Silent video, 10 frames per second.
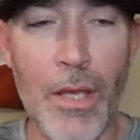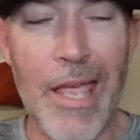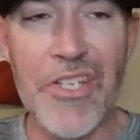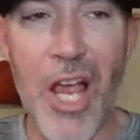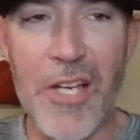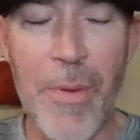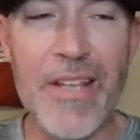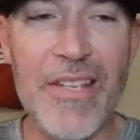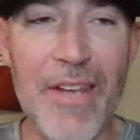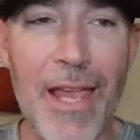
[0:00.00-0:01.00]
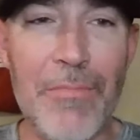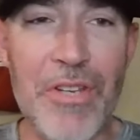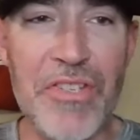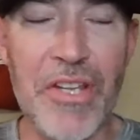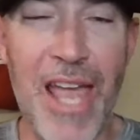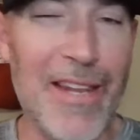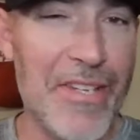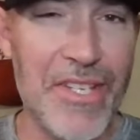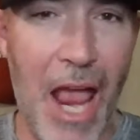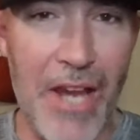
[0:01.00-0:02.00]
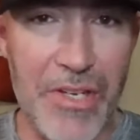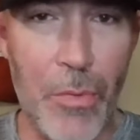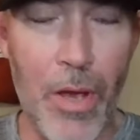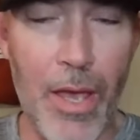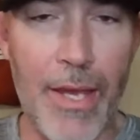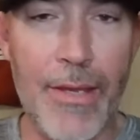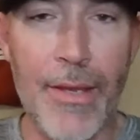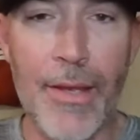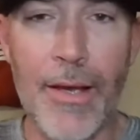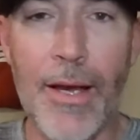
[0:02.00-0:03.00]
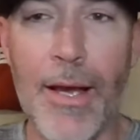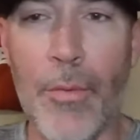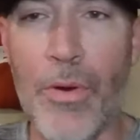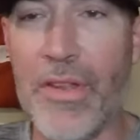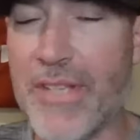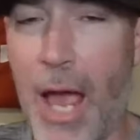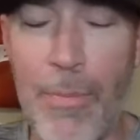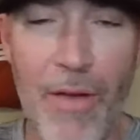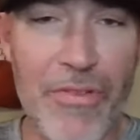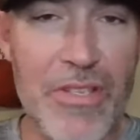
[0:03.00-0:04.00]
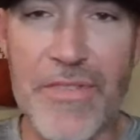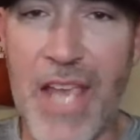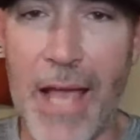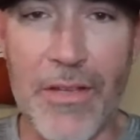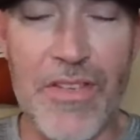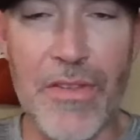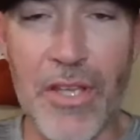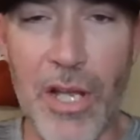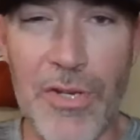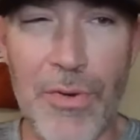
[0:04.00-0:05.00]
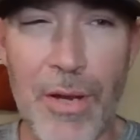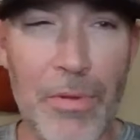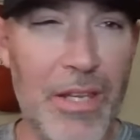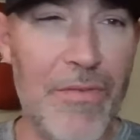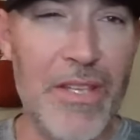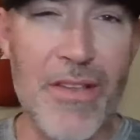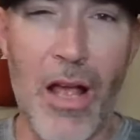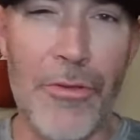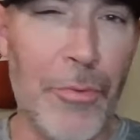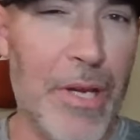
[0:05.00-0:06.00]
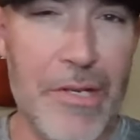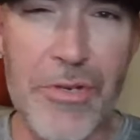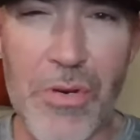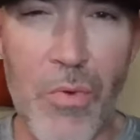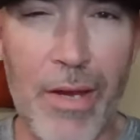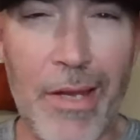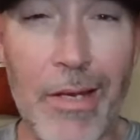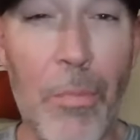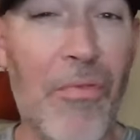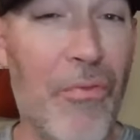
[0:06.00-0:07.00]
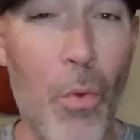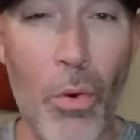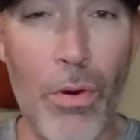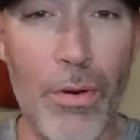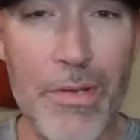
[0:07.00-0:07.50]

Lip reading: Yeah, Josh Petty's a name just to kind of stash away. One of the top offensive tackles in the country. I believe he's On3 industry ranking number 4